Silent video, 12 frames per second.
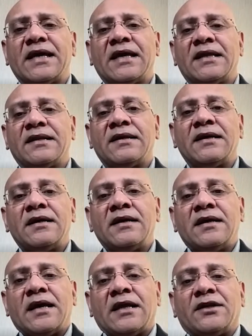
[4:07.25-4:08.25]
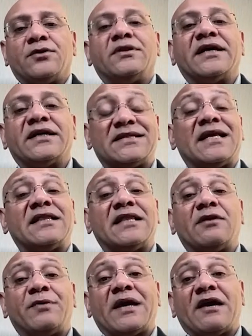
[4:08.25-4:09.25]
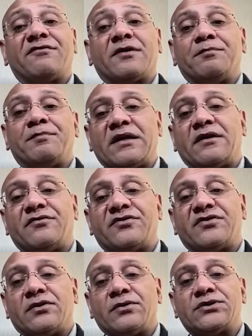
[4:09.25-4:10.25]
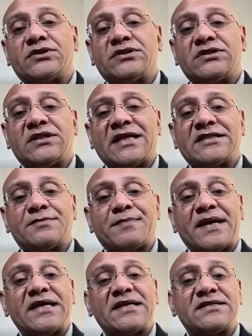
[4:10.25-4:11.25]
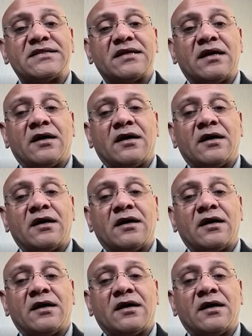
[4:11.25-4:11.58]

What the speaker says: And to the extent that we have competitive solutions in that space,